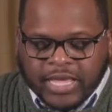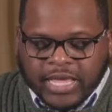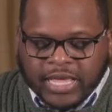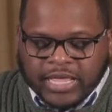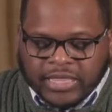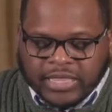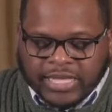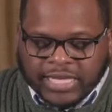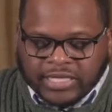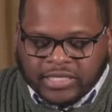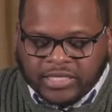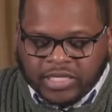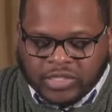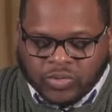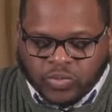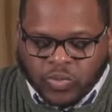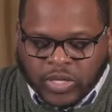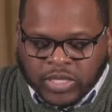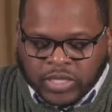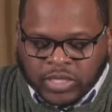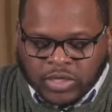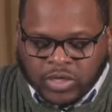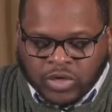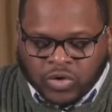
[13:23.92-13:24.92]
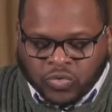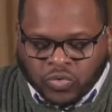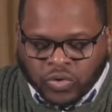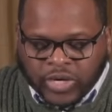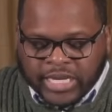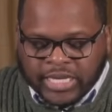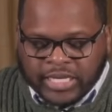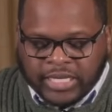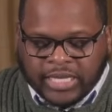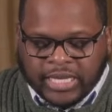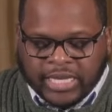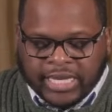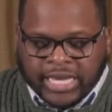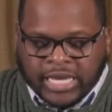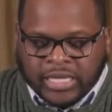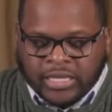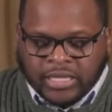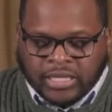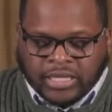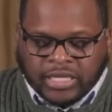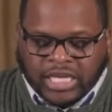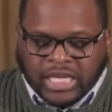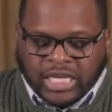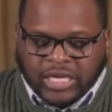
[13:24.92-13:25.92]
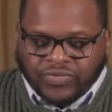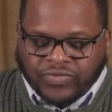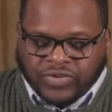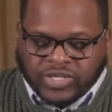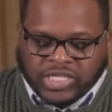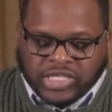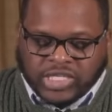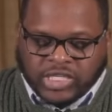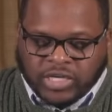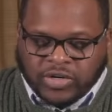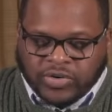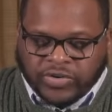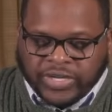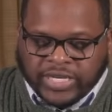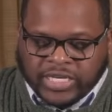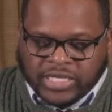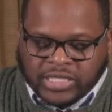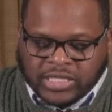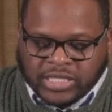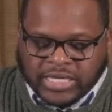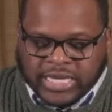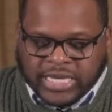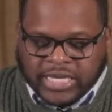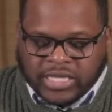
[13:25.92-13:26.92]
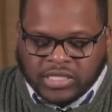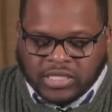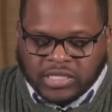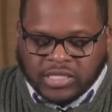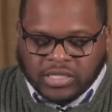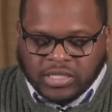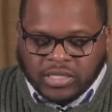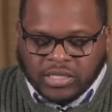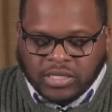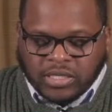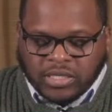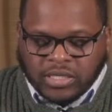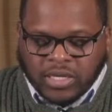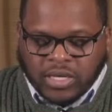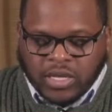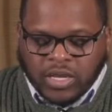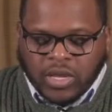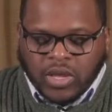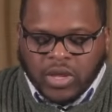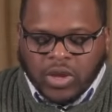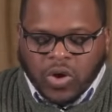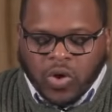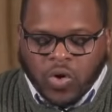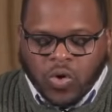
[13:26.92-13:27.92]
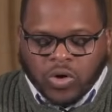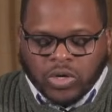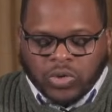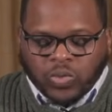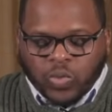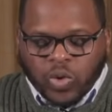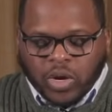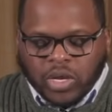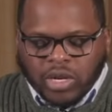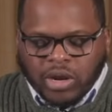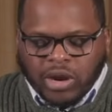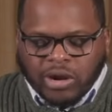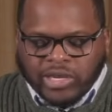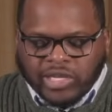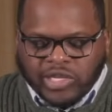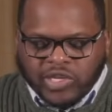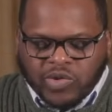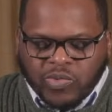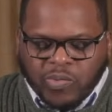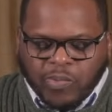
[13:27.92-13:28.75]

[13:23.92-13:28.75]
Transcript: this is what the great king, the king of Assyria, says. On what are you